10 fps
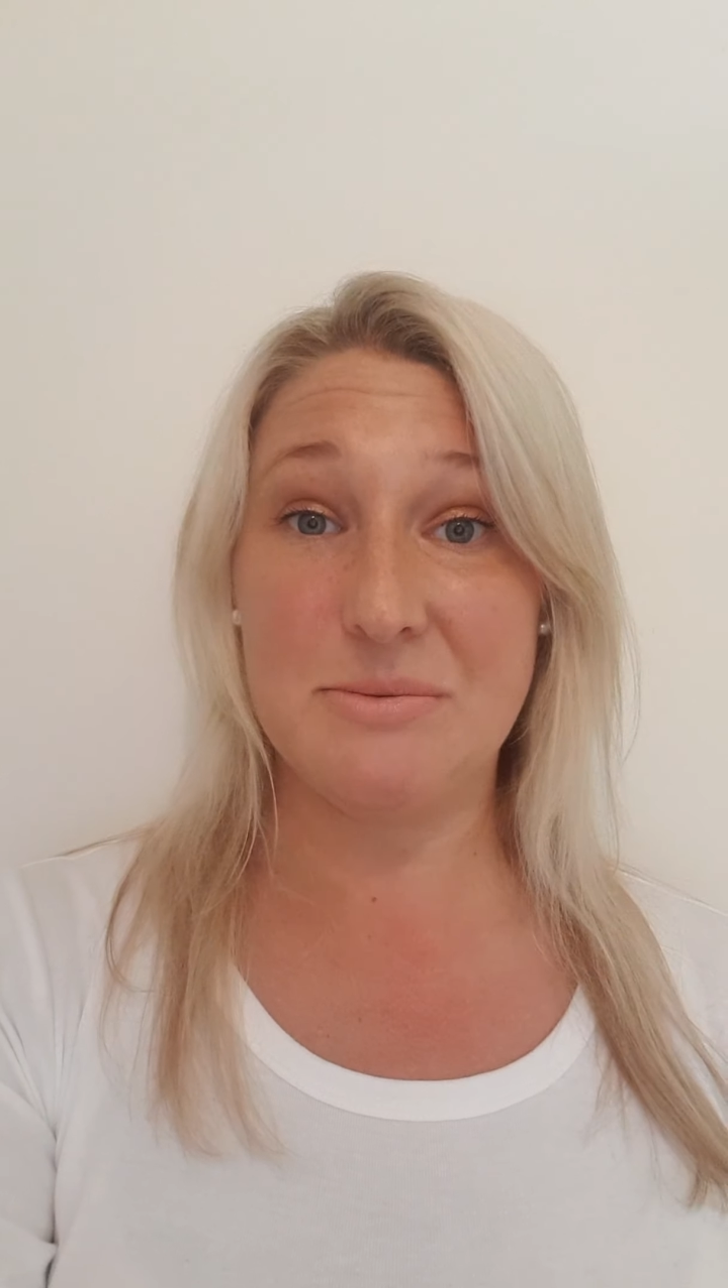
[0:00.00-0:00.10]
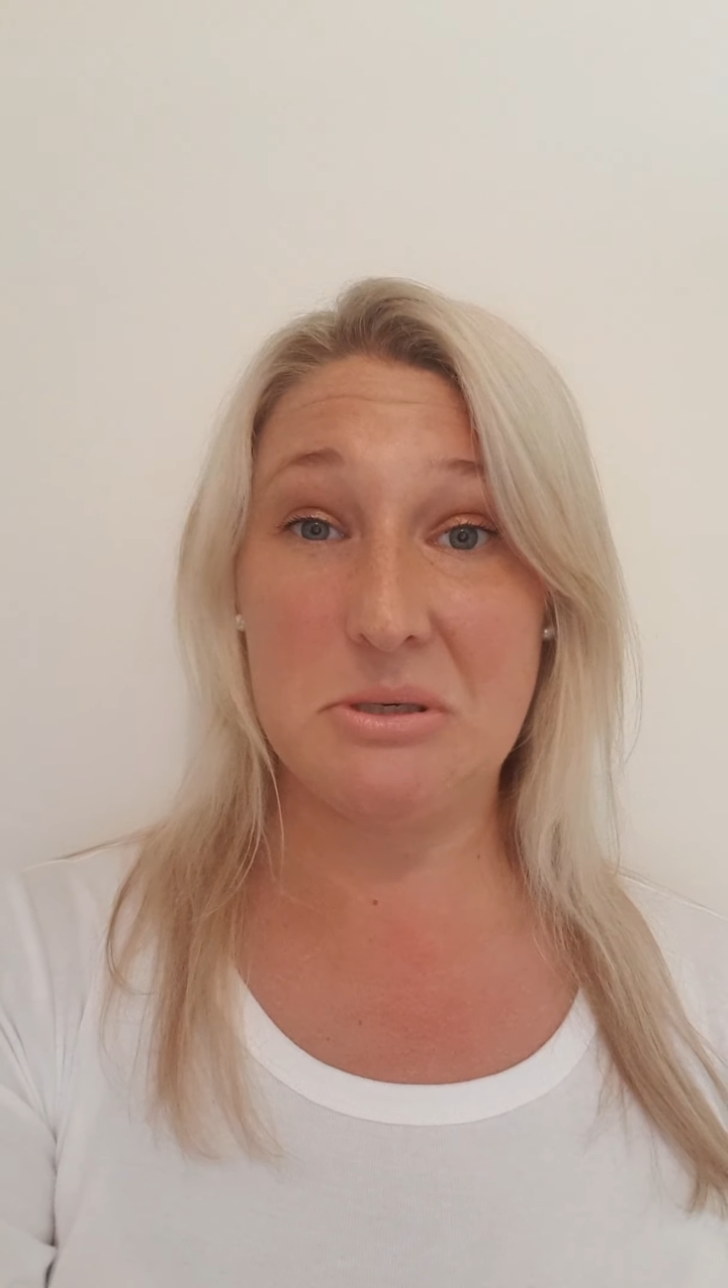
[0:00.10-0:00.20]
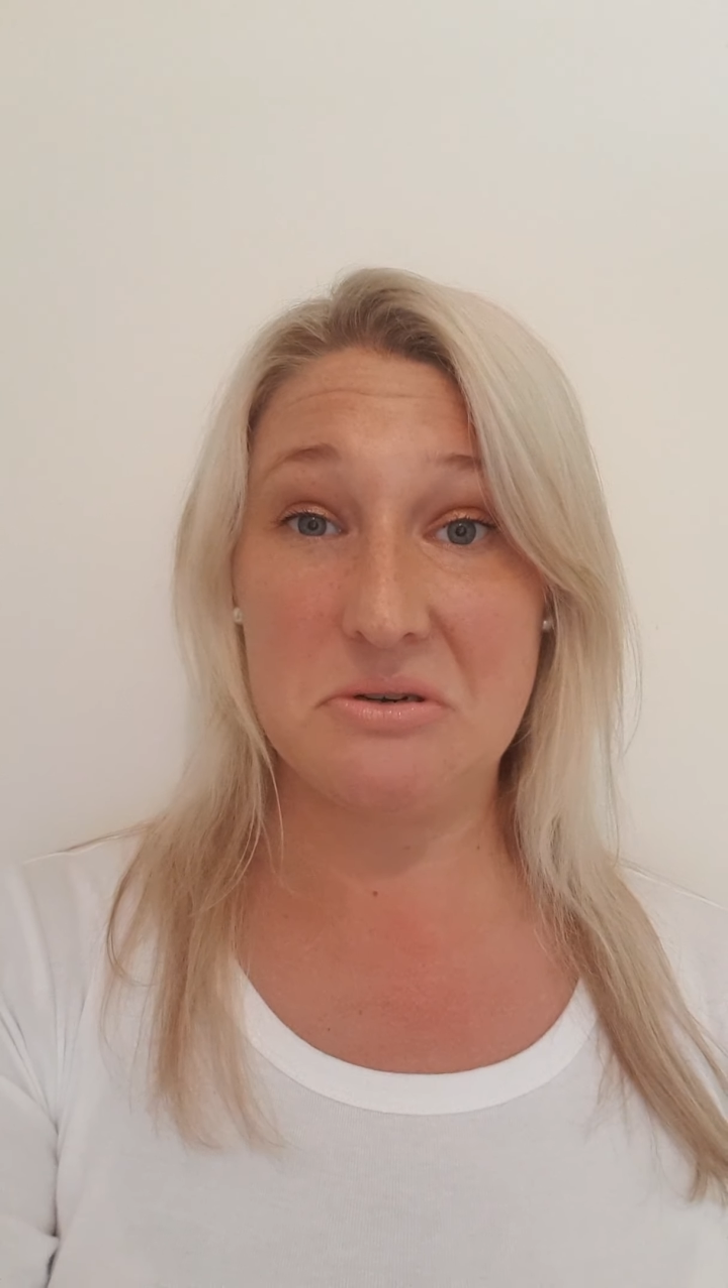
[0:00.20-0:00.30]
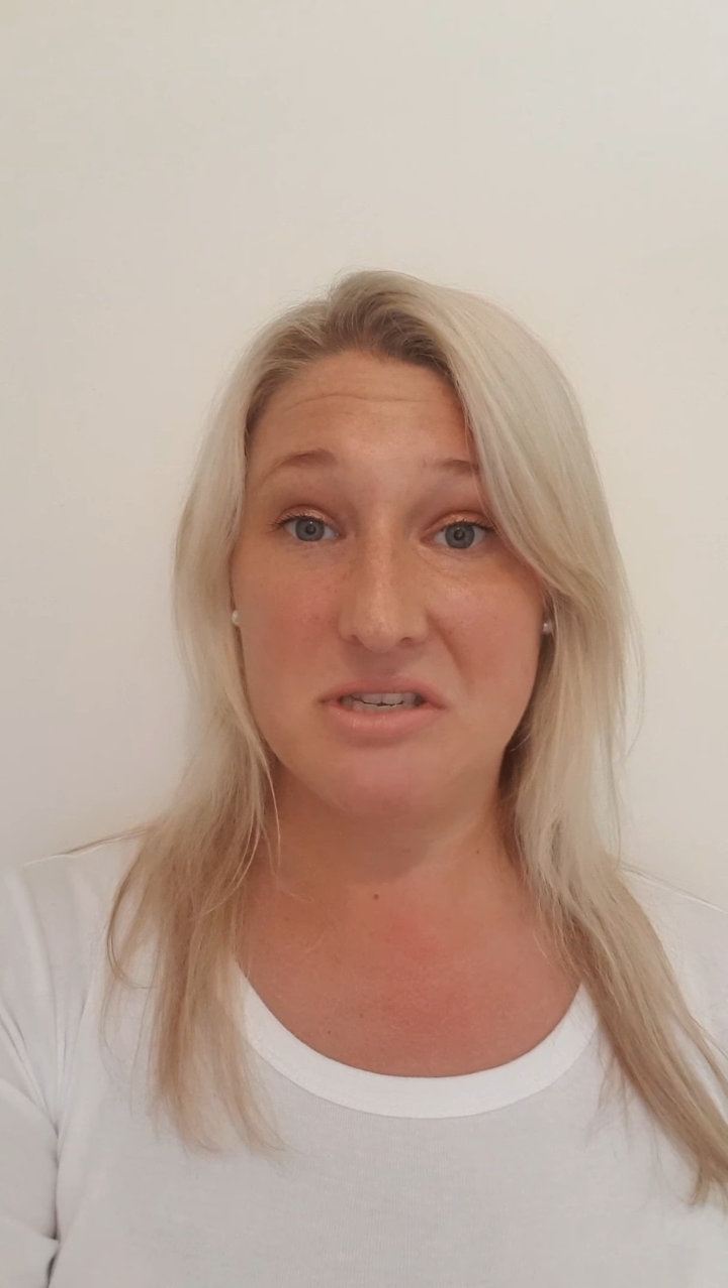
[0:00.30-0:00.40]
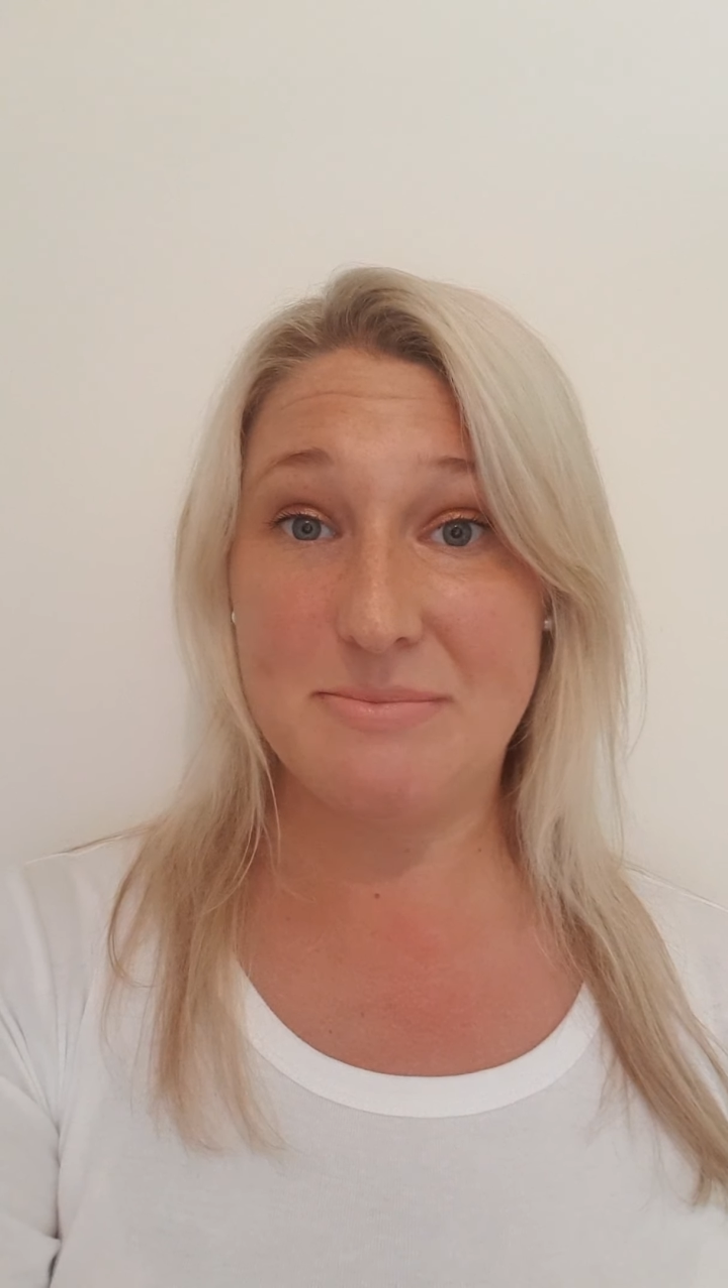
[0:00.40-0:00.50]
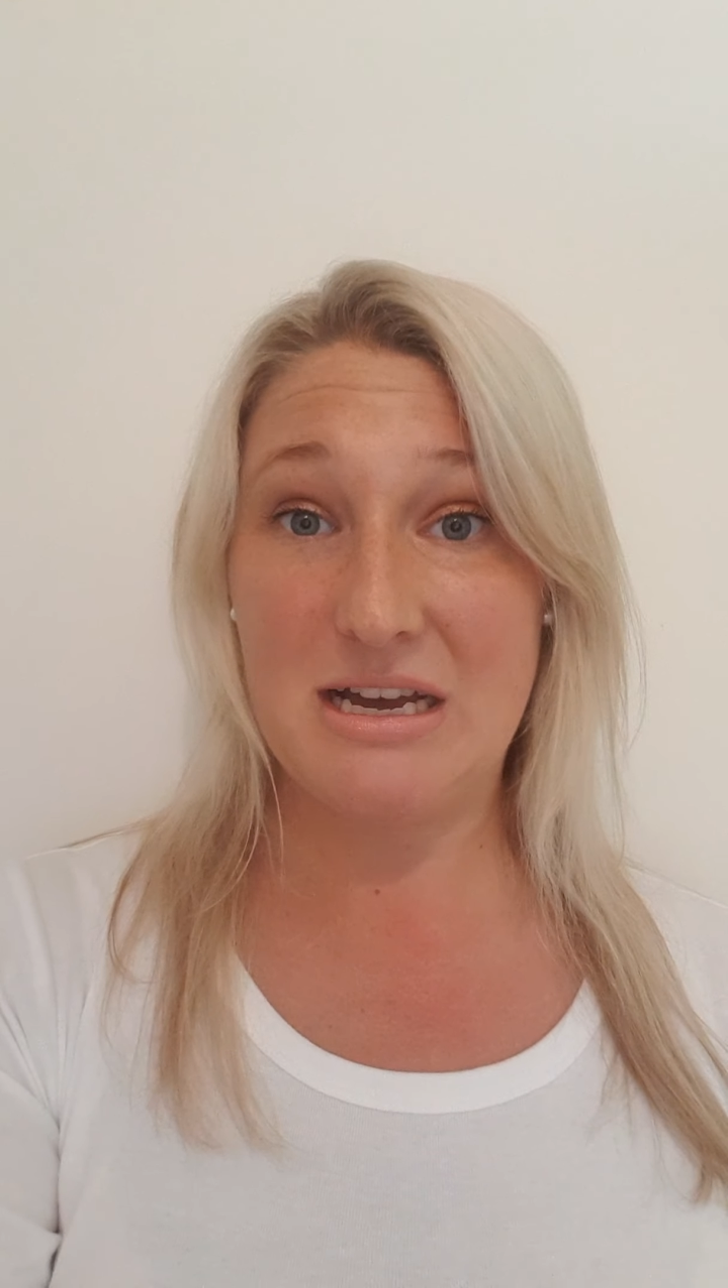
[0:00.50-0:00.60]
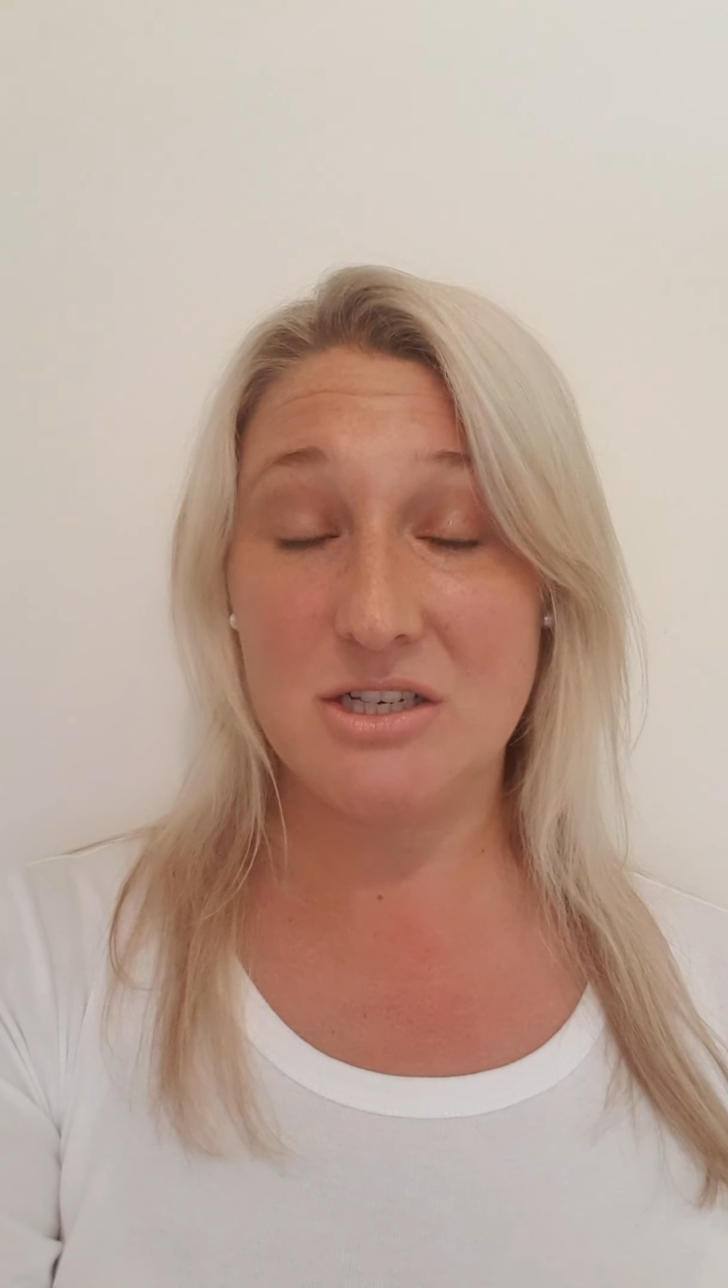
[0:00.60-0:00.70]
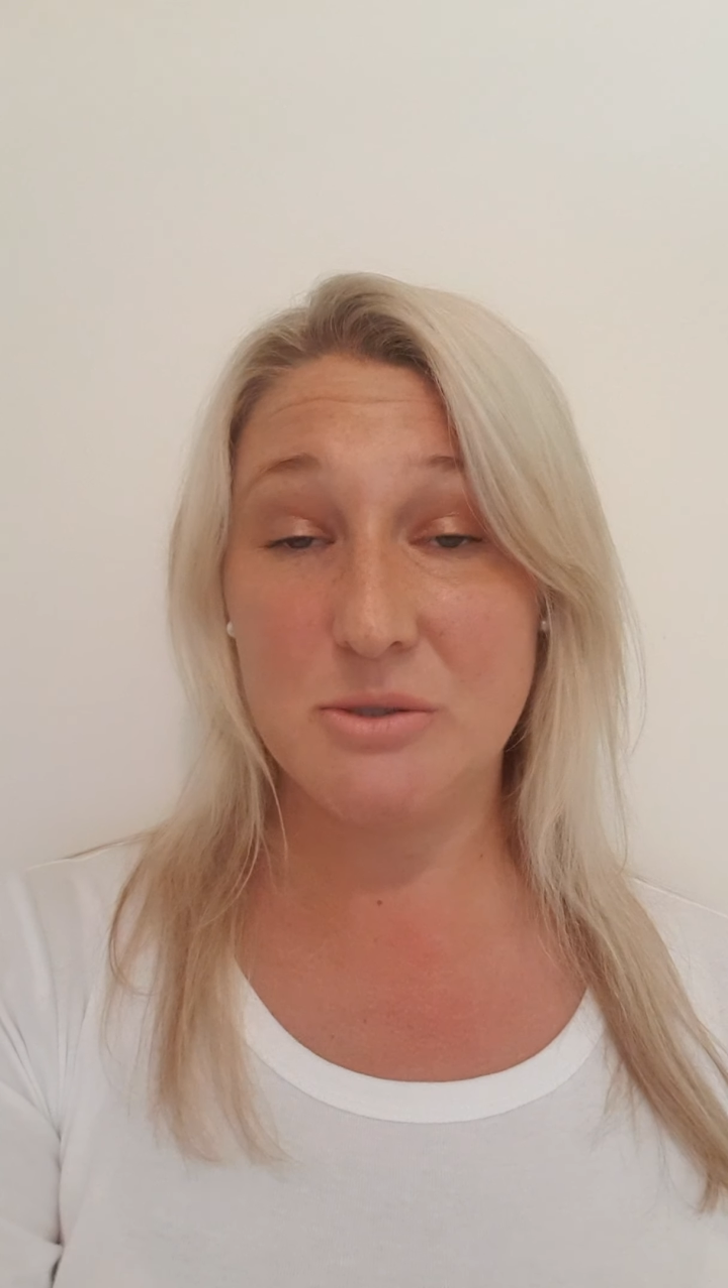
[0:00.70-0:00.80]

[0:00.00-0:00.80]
to be honest, about